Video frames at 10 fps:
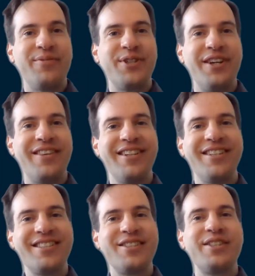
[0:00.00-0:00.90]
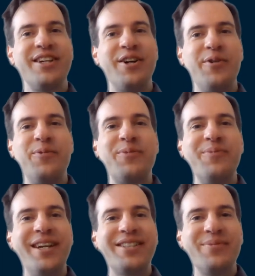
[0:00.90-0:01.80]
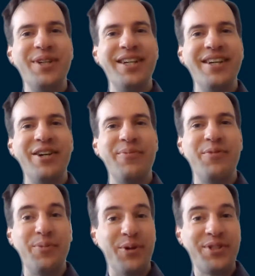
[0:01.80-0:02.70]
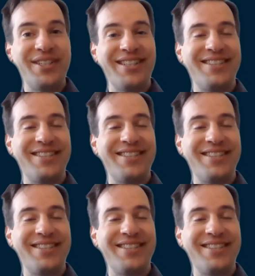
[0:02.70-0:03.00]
So I think this is what makes me the most